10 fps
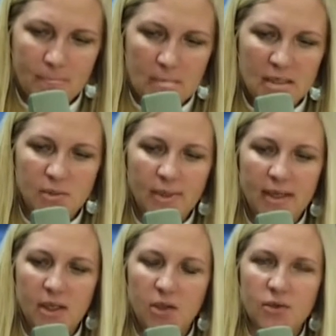And so we get
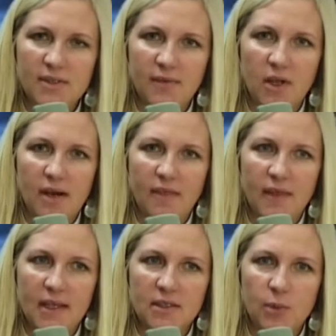accused of a lot of
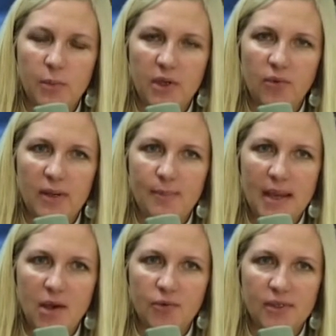things when we create
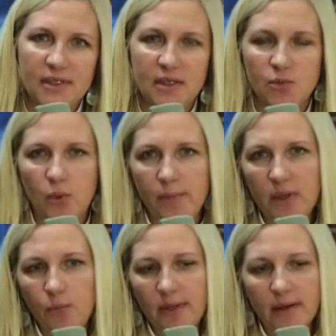boundaries, and as
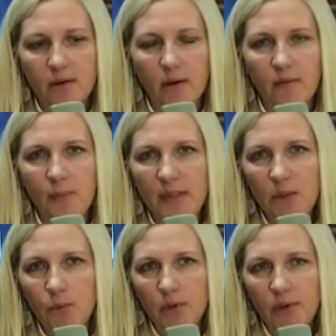women, we get called the B
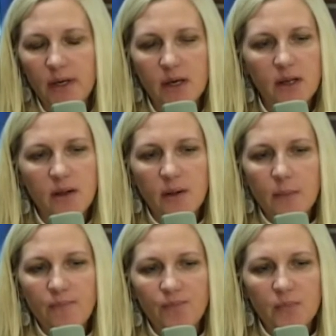word. And,
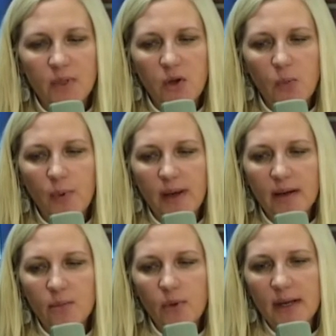
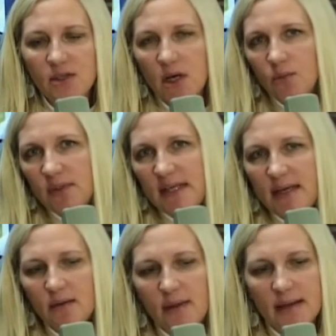but what I talked with
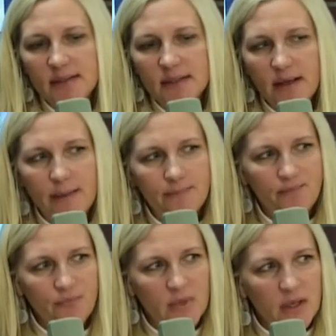Dana last time
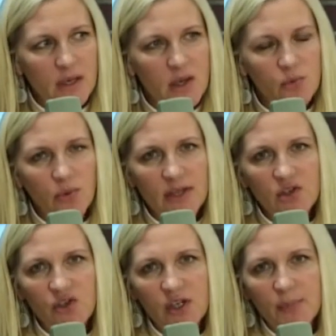in
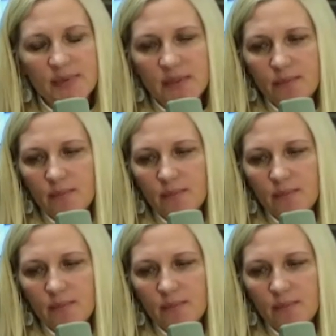relationships,